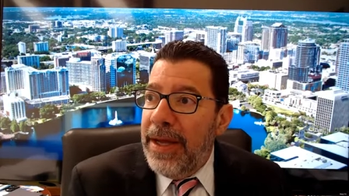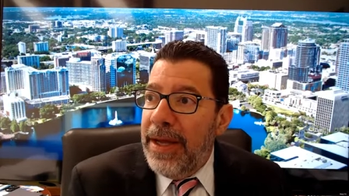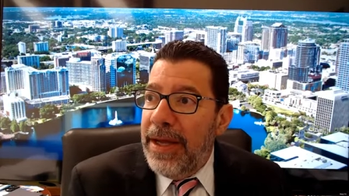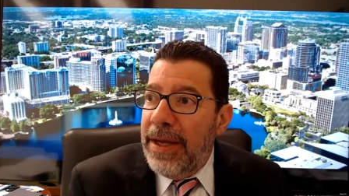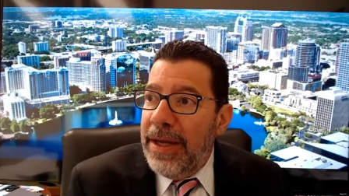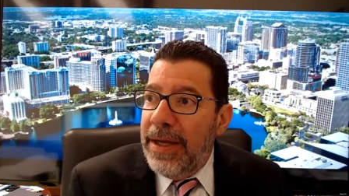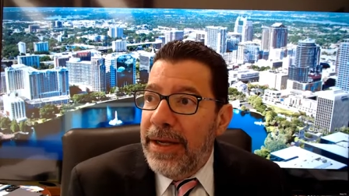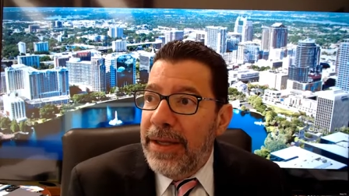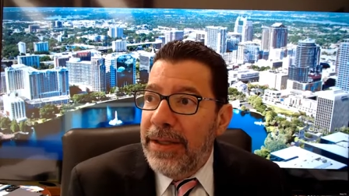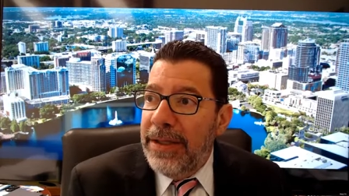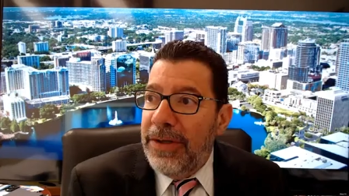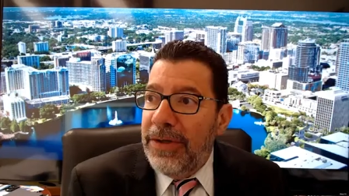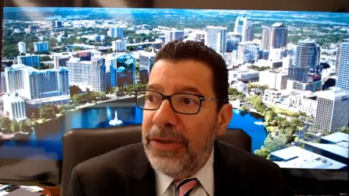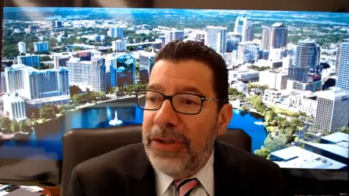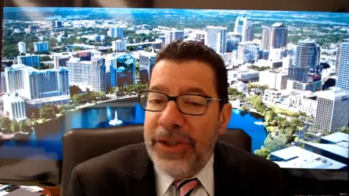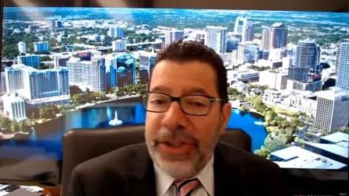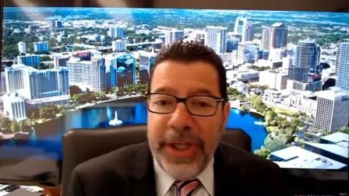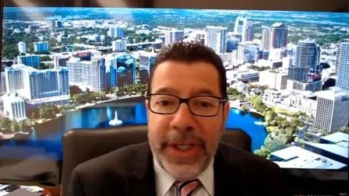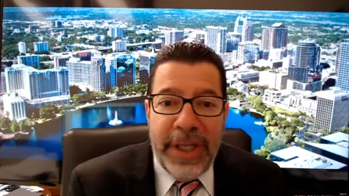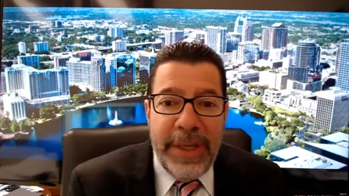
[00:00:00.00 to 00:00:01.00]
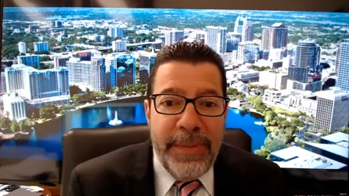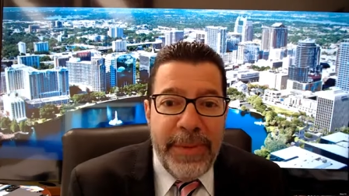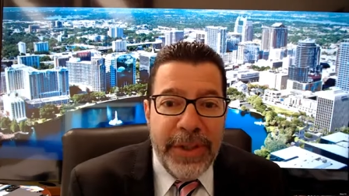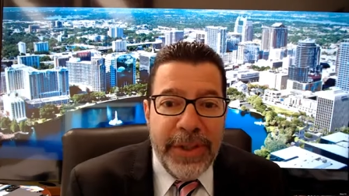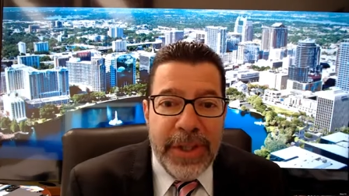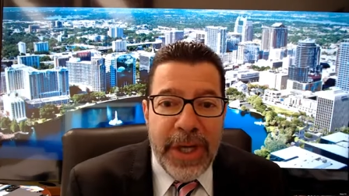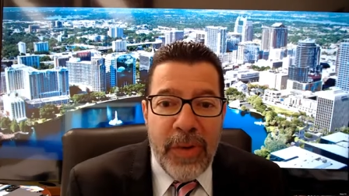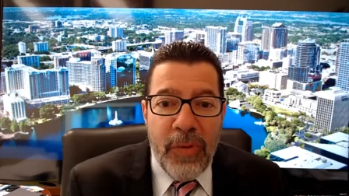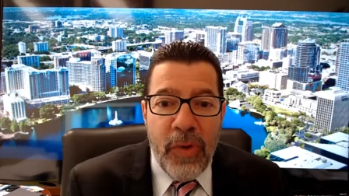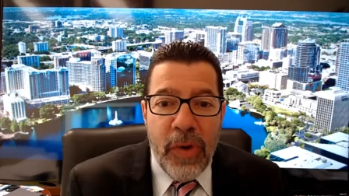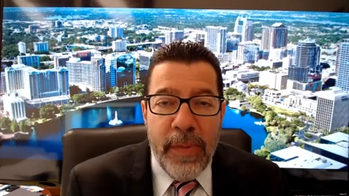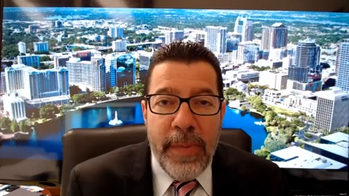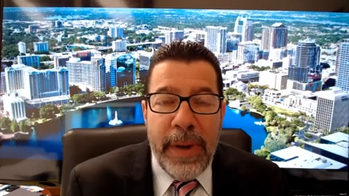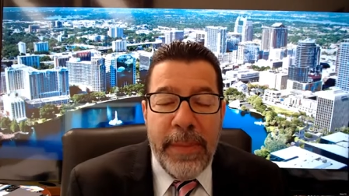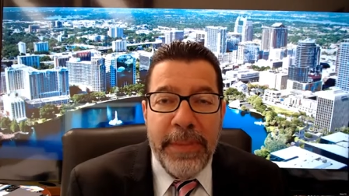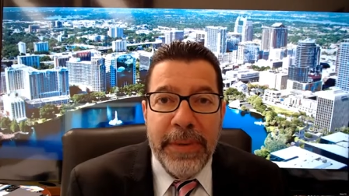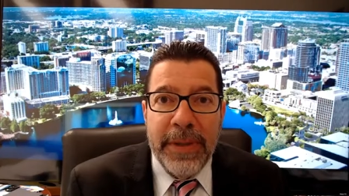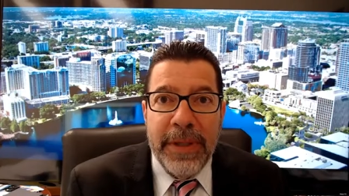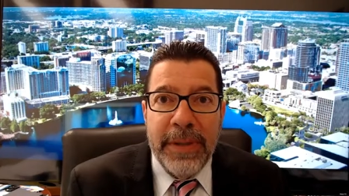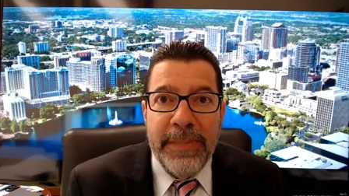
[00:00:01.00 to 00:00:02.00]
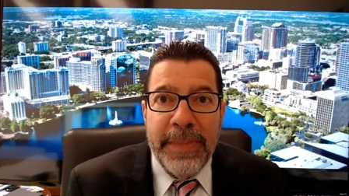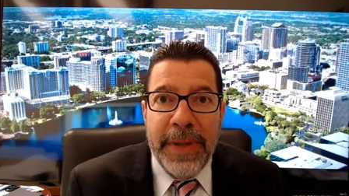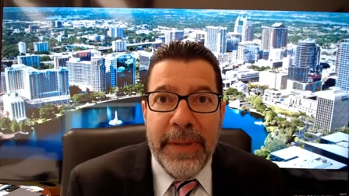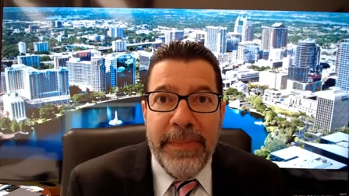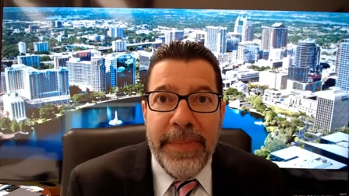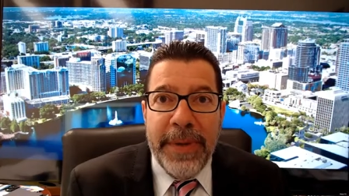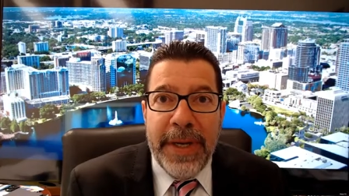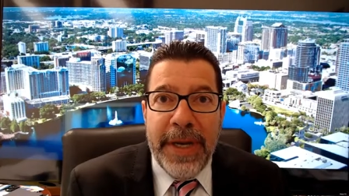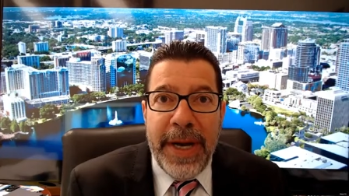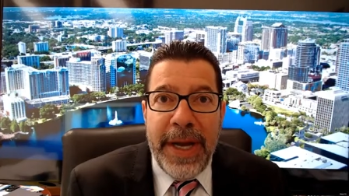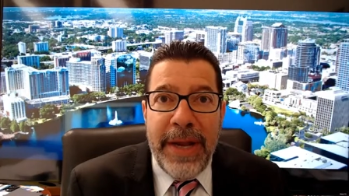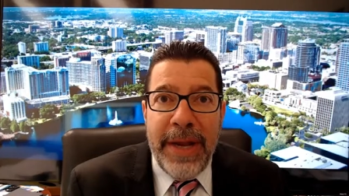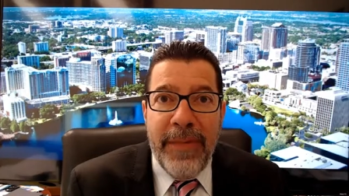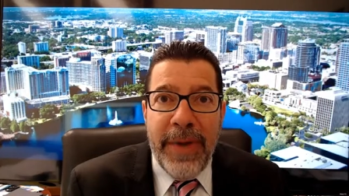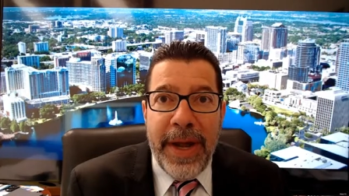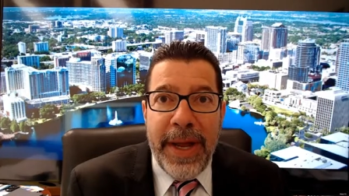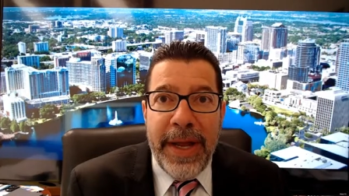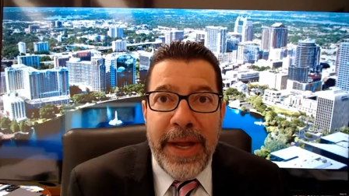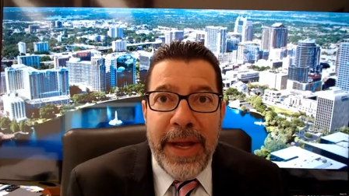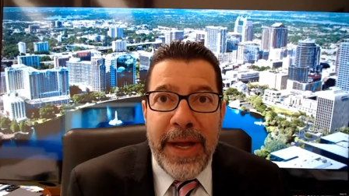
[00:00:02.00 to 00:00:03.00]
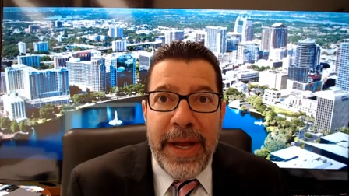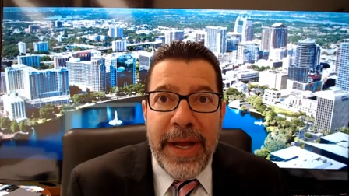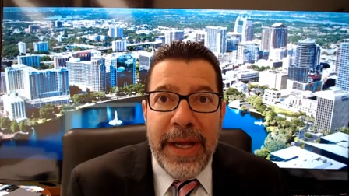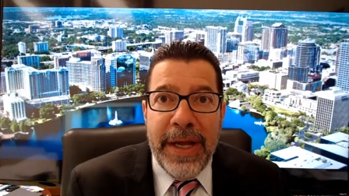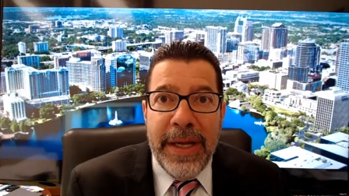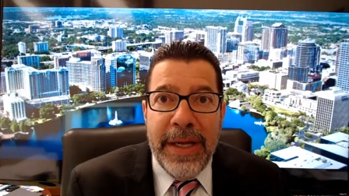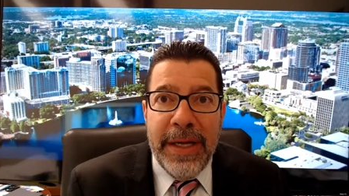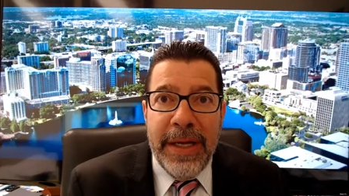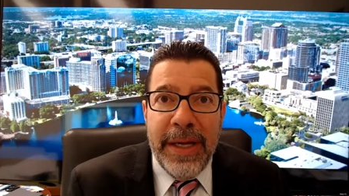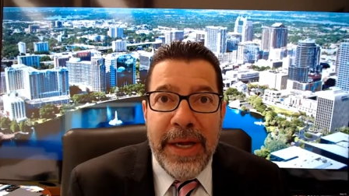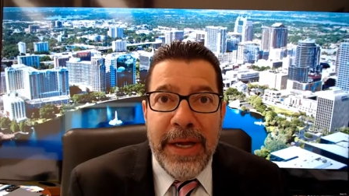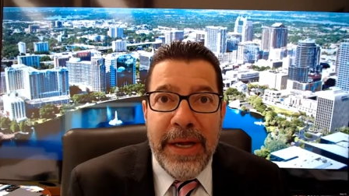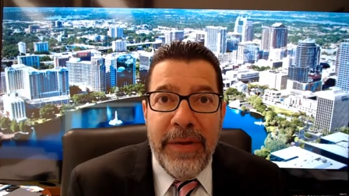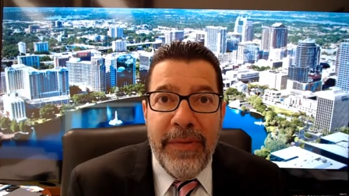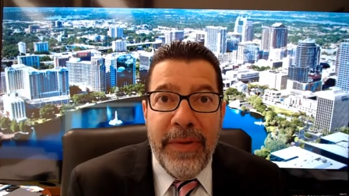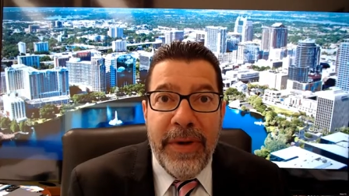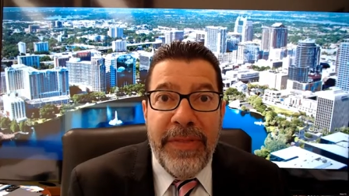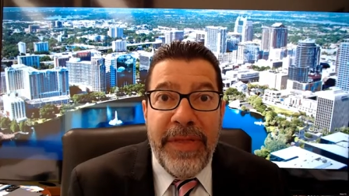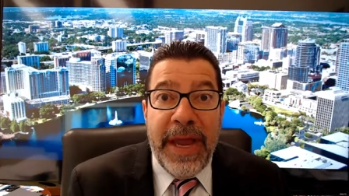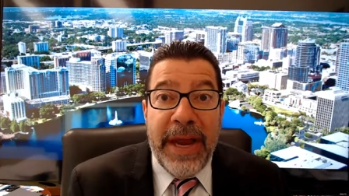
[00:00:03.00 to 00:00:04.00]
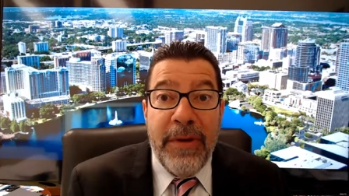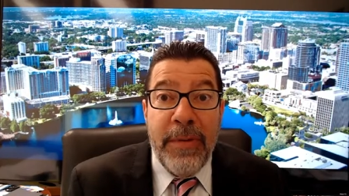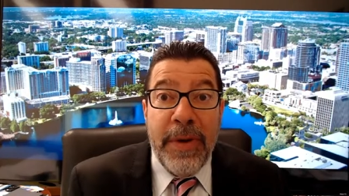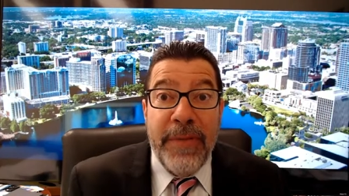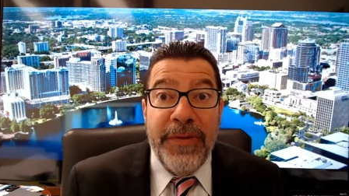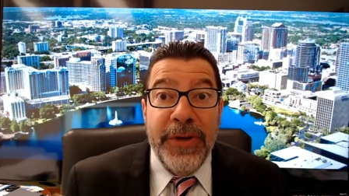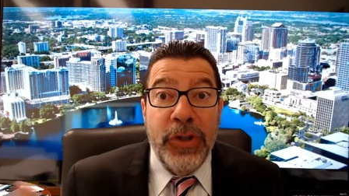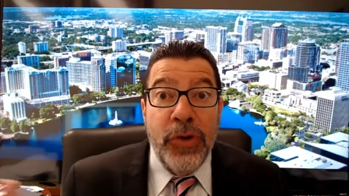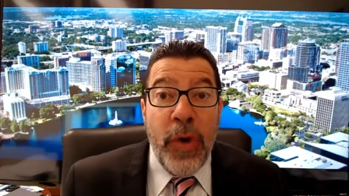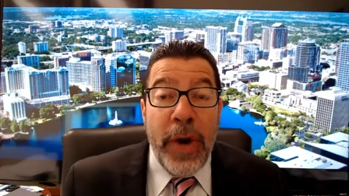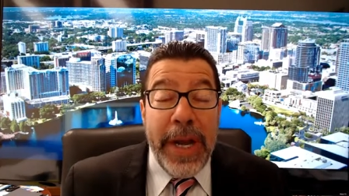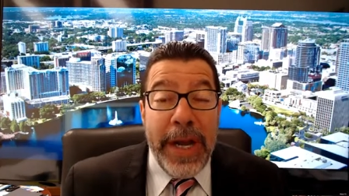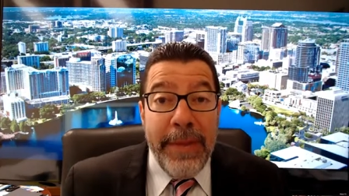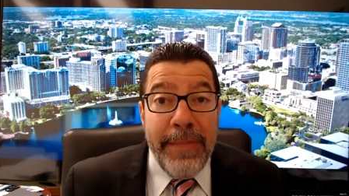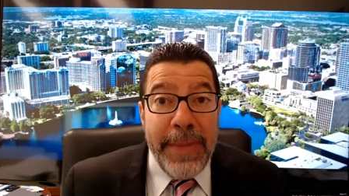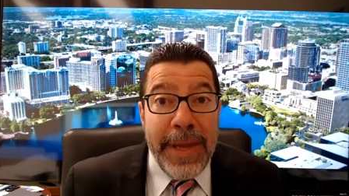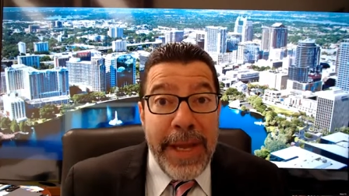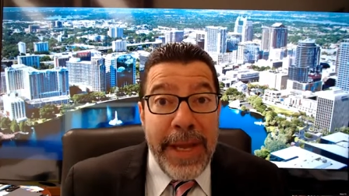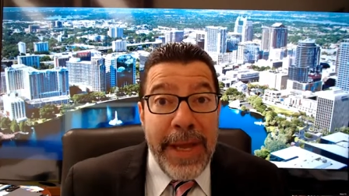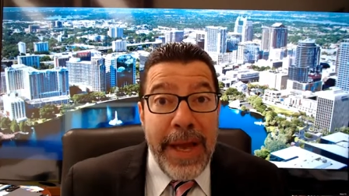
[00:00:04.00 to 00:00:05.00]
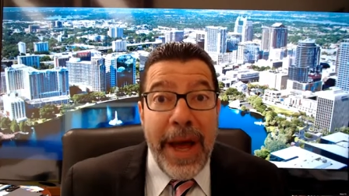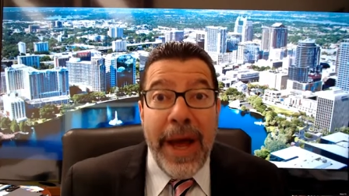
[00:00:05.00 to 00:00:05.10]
a little chilly, but it's going to warm up a little bit. But anyway, I uh, want to thank everybody for joining me.